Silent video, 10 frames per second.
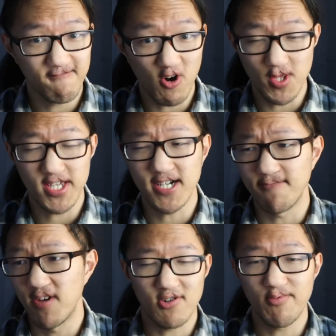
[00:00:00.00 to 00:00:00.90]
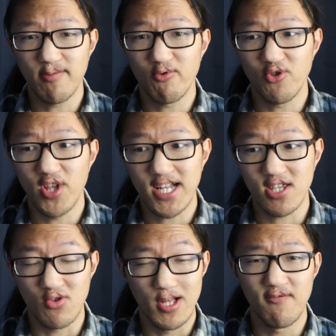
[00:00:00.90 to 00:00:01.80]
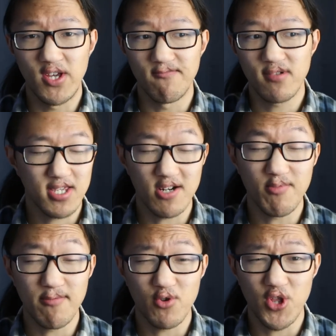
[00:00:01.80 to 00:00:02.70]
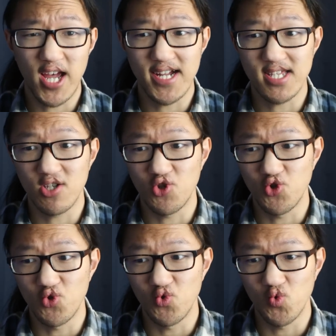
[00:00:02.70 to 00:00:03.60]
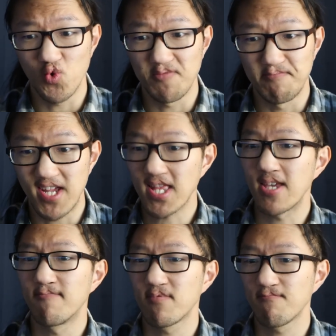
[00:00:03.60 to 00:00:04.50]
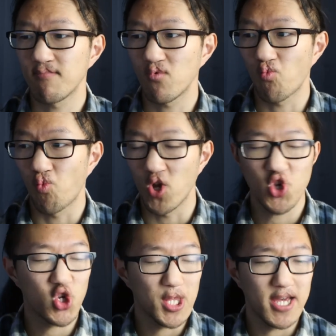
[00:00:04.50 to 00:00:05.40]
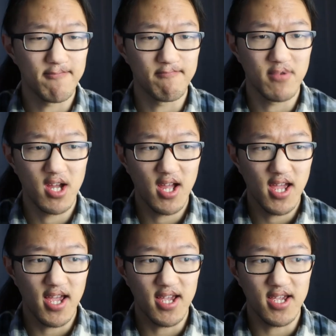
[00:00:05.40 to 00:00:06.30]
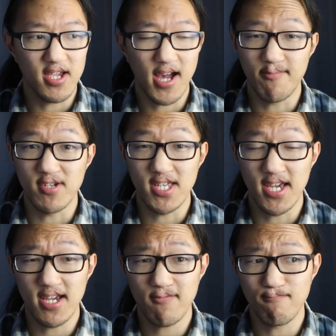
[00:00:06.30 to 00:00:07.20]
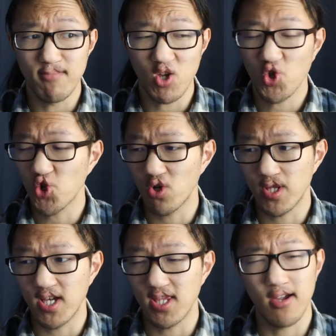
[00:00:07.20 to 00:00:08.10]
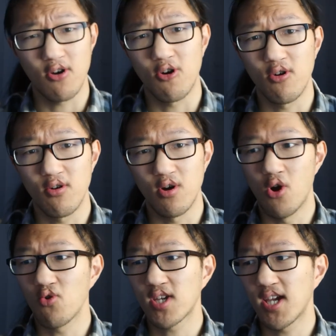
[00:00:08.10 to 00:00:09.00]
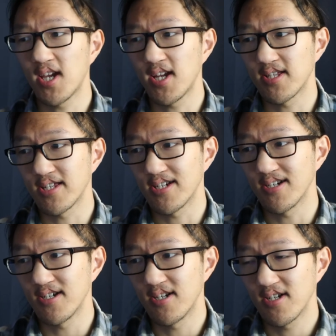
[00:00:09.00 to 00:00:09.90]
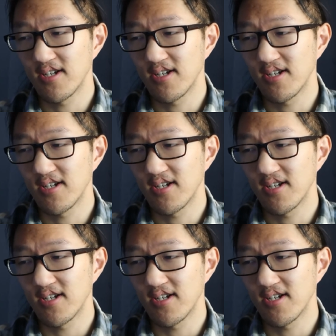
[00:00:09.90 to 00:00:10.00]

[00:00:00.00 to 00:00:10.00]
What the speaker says: All the time. Tell people that you love them. Tell people that you miss them. Wish them a happy day. Make sure that they are okay, and